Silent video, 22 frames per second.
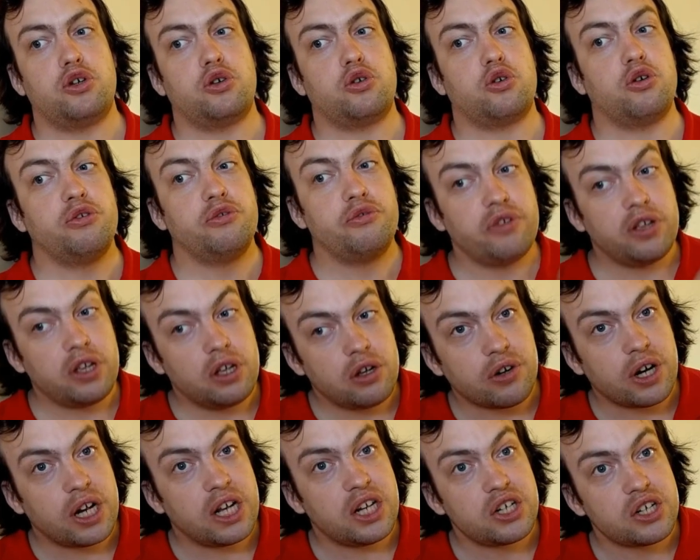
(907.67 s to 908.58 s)

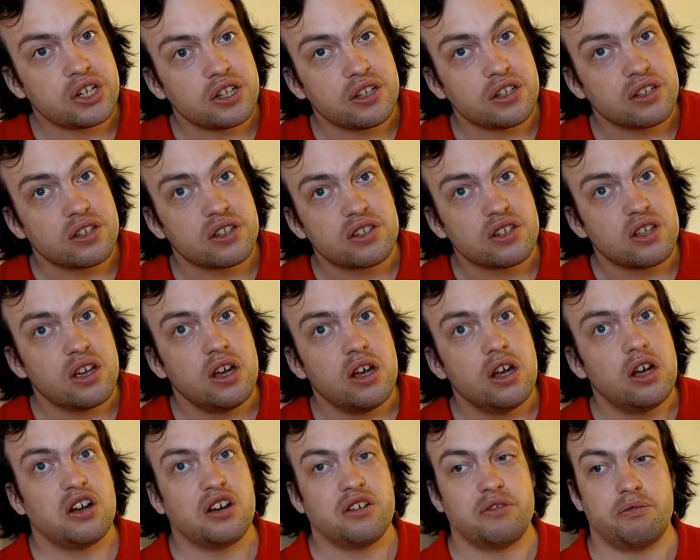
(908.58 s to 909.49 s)
configurations
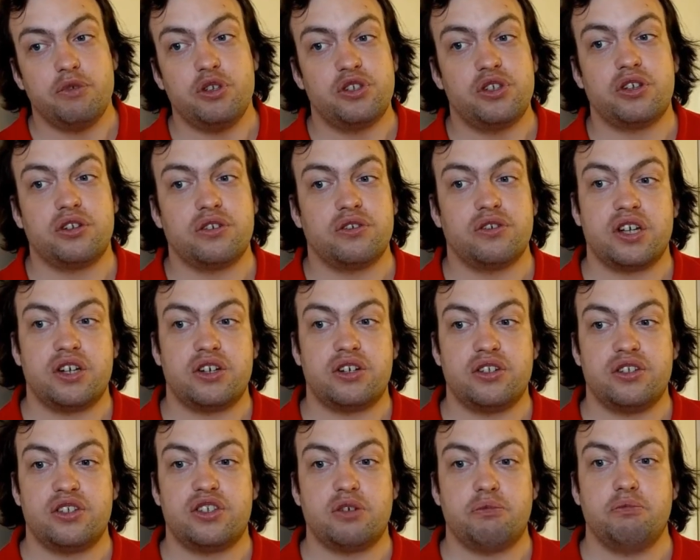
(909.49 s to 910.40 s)
of music
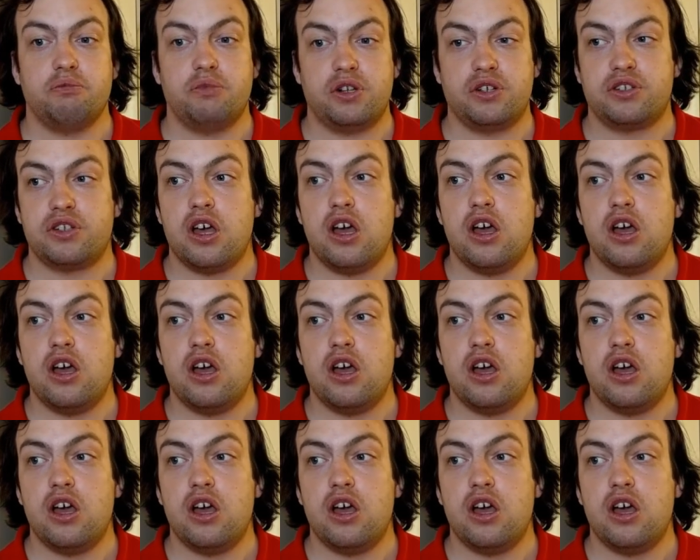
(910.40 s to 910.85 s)
notation symbols.